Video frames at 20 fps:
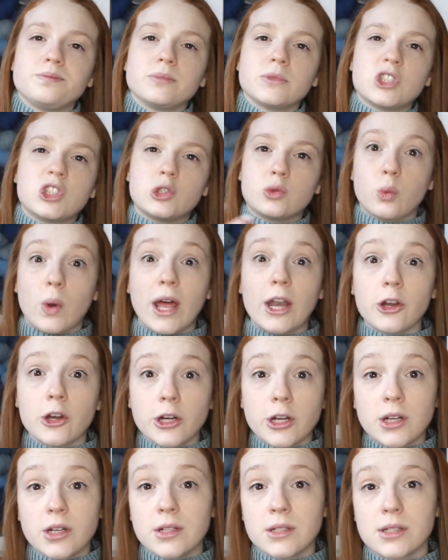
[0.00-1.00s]

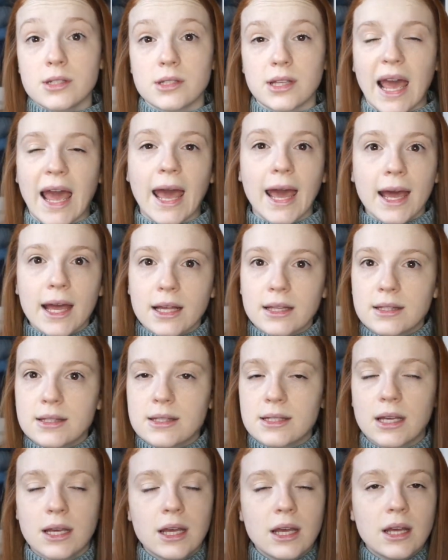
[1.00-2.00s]
sweaters,
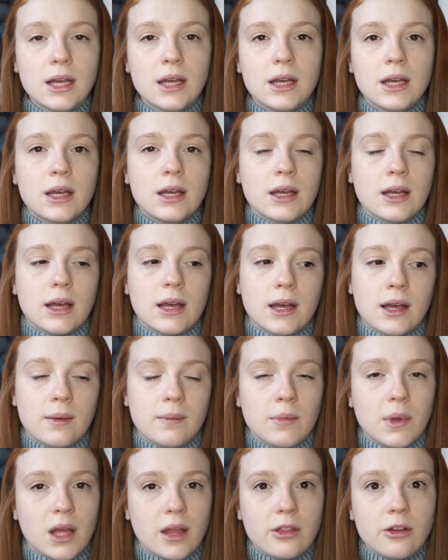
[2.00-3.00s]
hats,
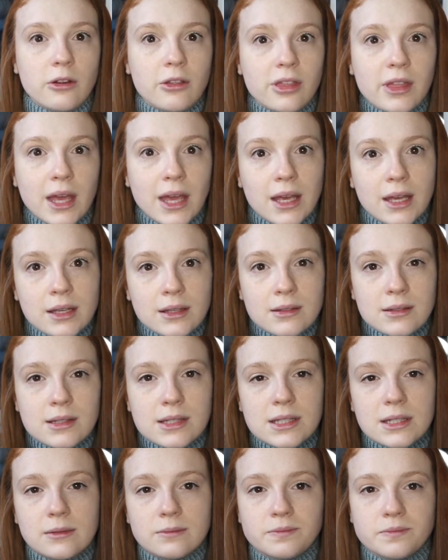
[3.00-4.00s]
other
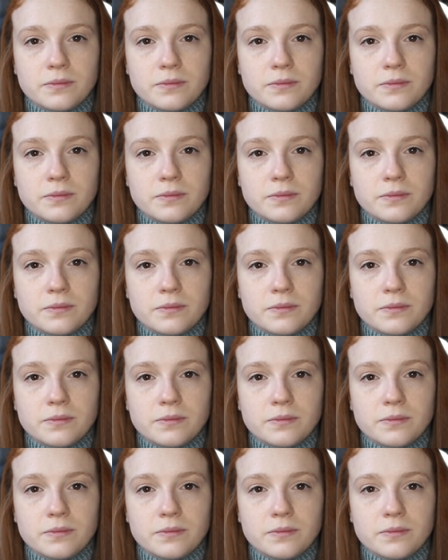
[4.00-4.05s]
things?